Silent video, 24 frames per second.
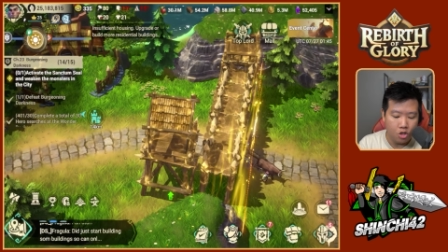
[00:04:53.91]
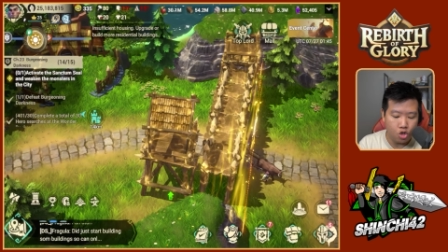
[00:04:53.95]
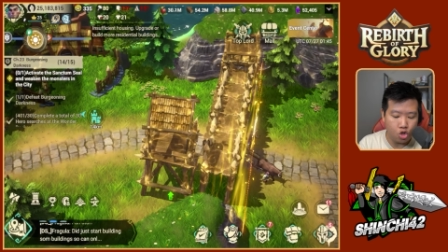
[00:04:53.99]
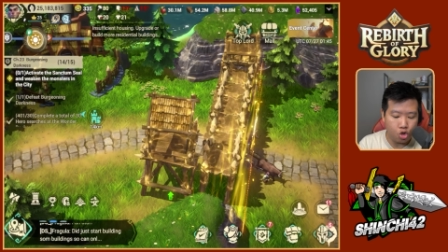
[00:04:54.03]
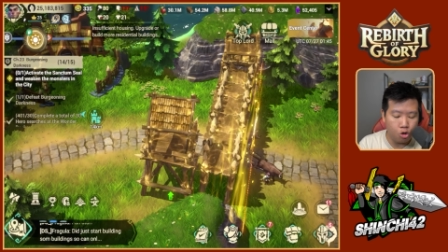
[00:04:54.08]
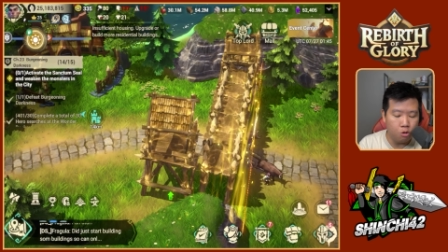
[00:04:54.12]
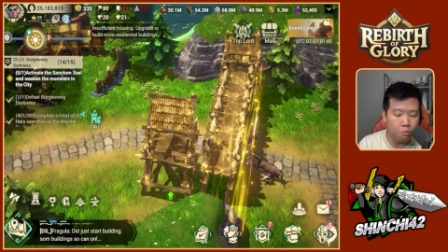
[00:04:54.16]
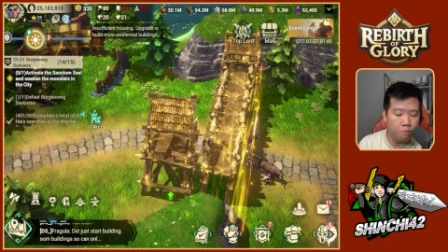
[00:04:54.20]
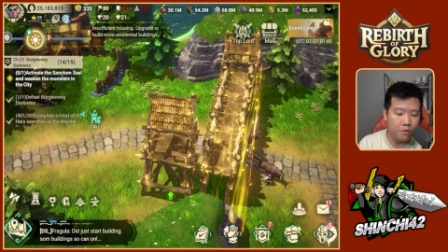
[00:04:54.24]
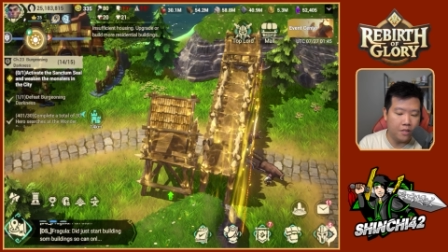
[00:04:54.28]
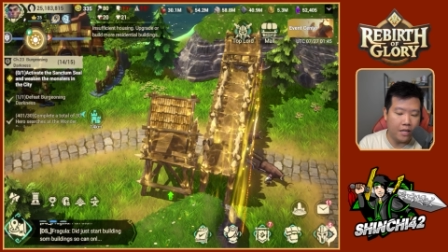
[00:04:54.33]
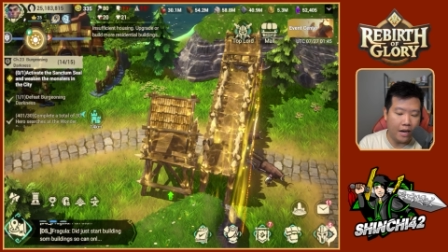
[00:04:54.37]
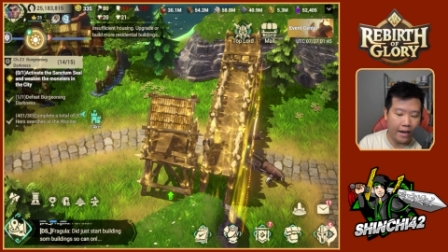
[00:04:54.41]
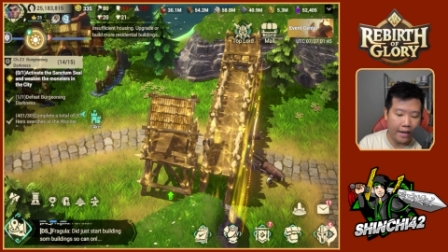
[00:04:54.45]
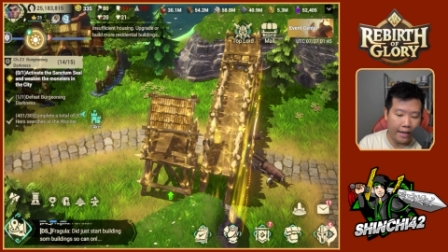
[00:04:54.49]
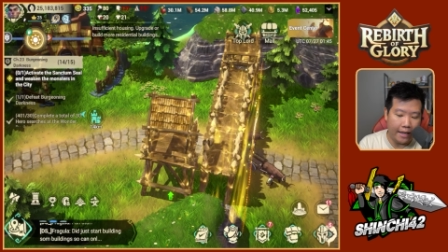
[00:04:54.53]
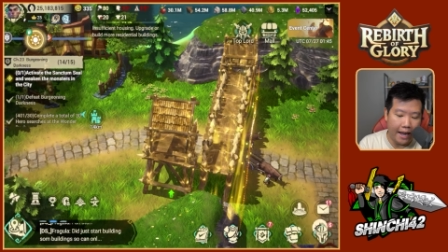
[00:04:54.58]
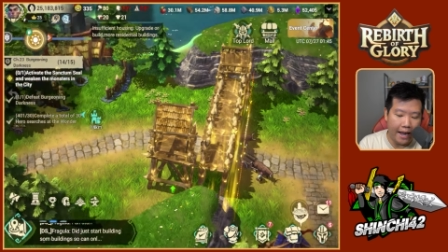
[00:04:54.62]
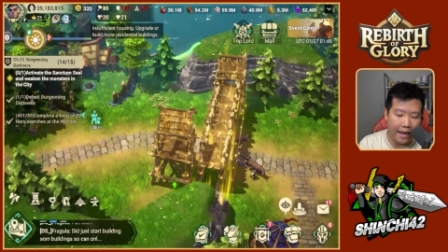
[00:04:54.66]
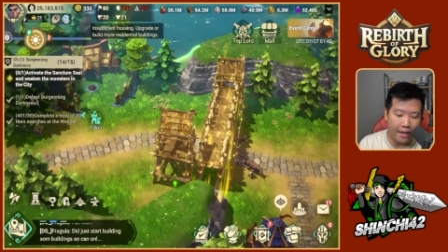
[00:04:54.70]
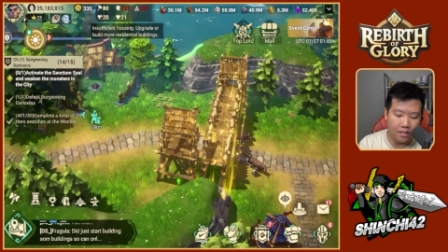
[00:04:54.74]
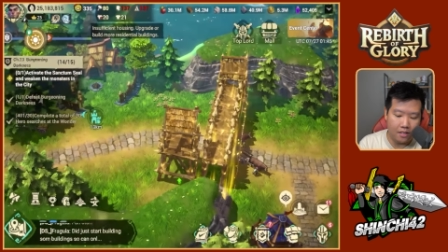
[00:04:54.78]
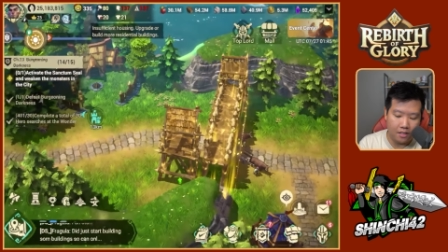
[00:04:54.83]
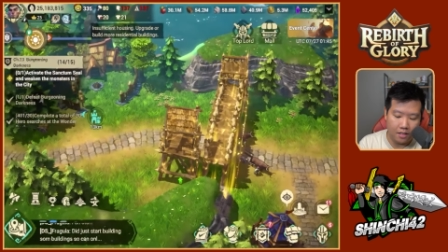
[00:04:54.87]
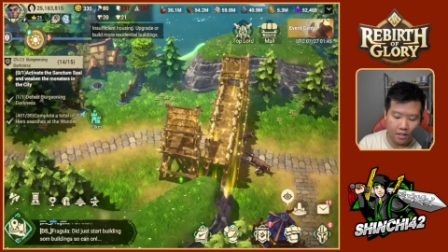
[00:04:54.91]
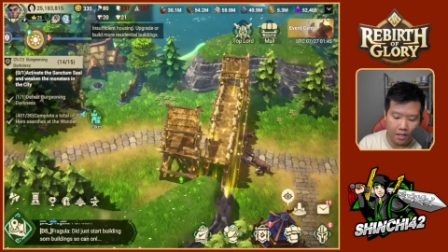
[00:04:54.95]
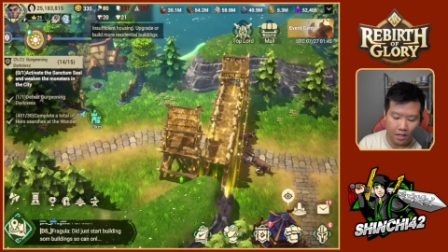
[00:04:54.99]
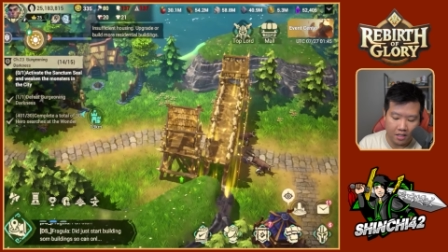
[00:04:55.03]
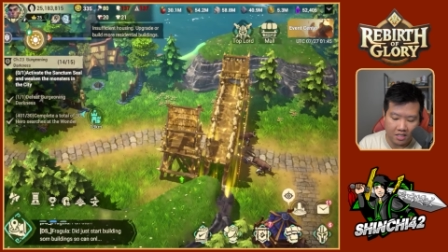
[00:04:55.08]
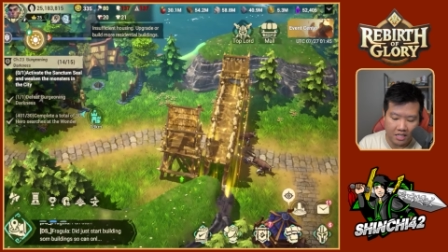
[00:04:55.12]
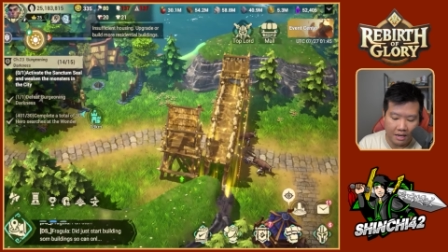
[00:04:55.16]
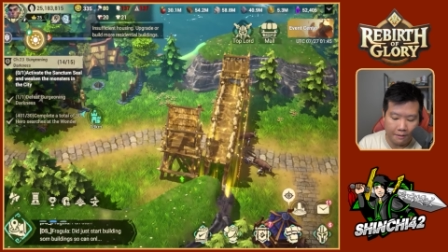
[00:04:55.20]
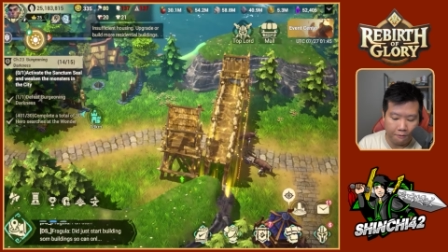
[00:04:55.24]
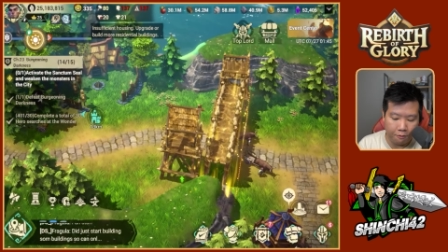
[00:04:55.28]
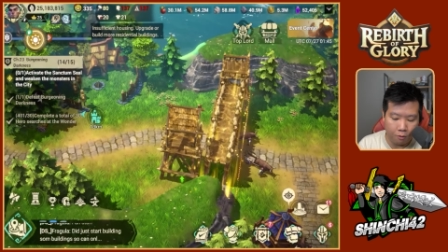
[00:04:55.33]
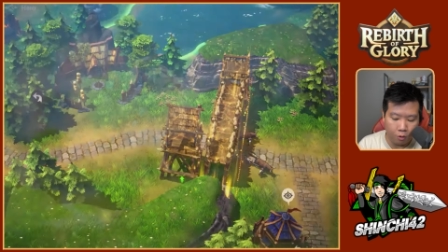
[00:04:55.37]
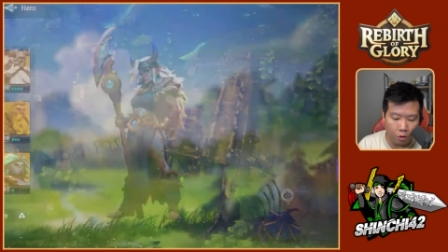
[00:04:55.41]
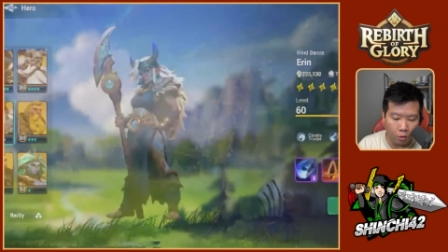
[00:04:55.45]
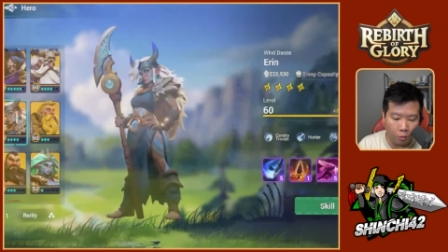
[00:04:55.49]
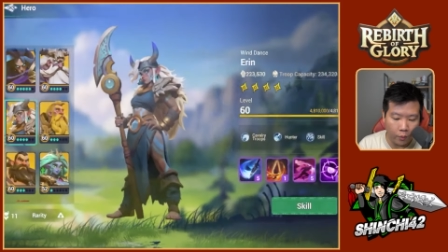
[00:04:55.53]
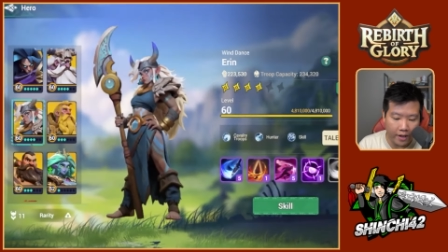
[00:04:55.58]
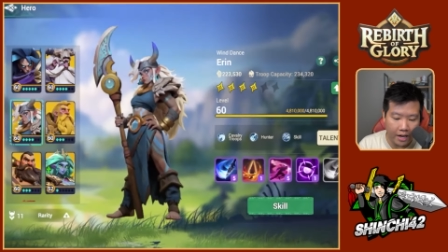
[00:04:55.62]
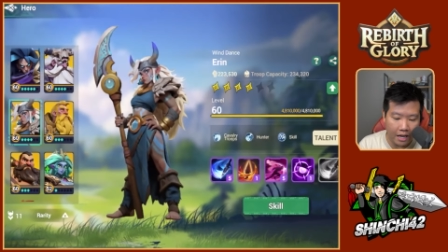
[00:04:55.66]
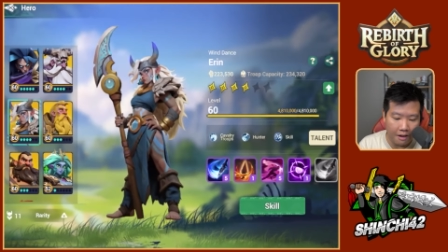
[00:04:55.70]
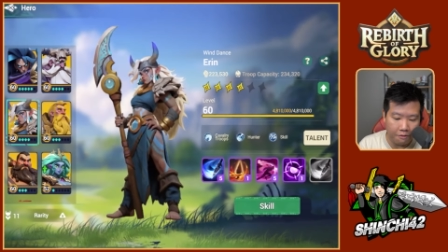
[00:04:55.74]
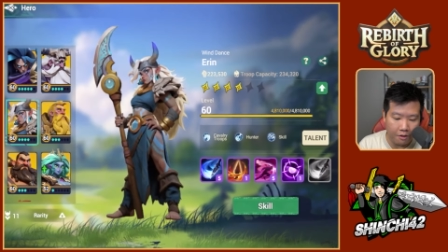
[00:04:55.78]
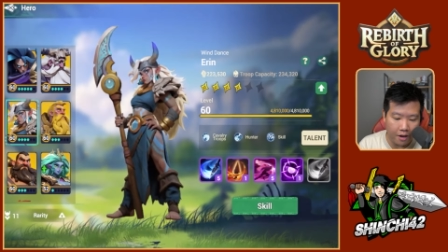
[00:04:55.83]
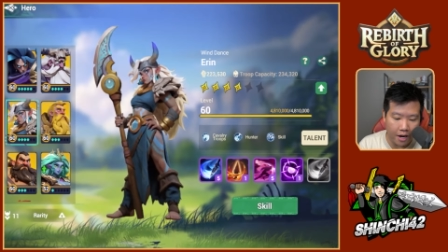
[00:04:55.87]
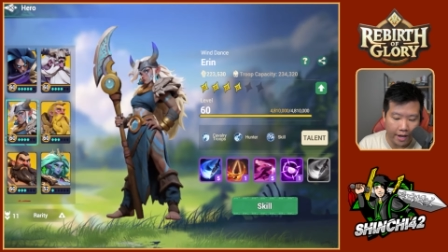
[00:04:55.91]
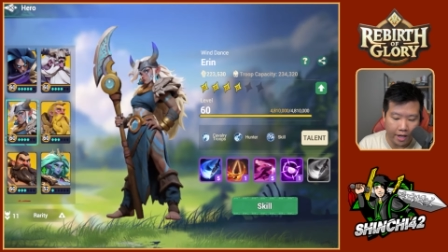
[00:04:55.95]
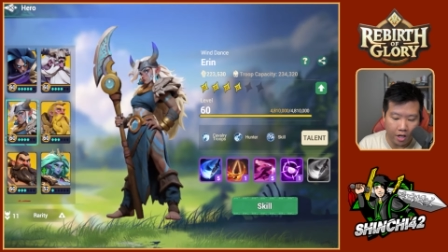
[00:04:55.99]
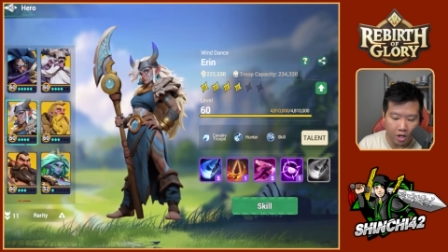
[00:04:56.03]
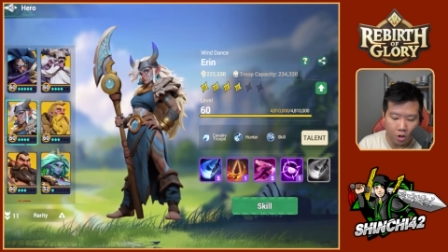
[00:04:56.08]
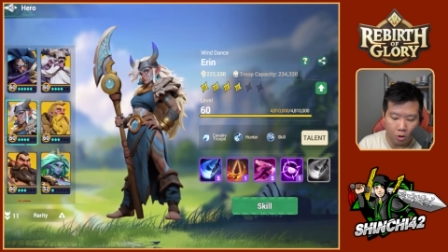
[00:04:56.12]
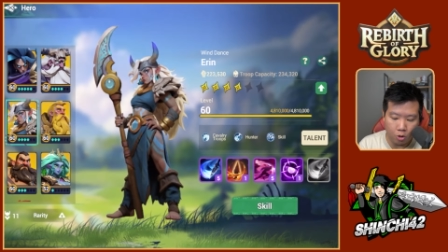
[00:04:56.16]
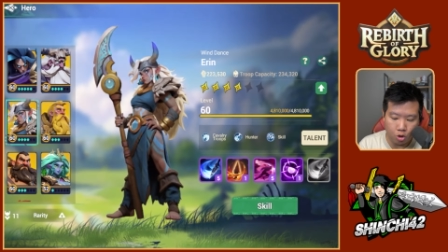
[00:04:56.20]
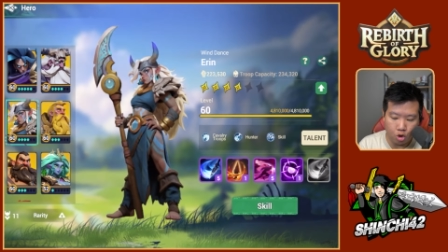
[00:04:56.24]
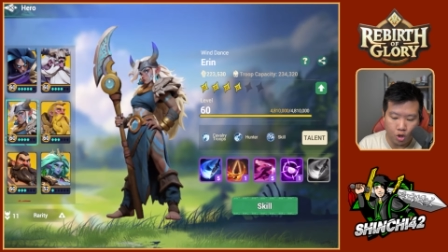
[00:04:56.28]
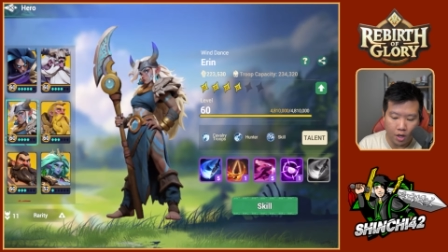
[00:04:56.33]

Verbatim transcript: troop that I got, except for whenever I go